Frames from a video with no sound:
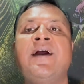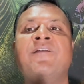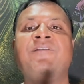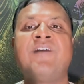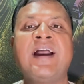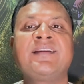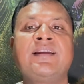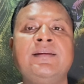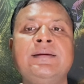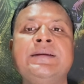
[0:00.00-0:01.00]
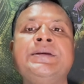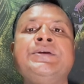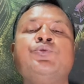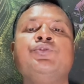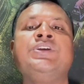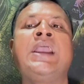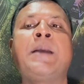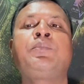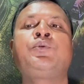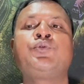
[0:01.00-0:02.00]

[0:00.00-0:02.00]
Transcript: And finally, we have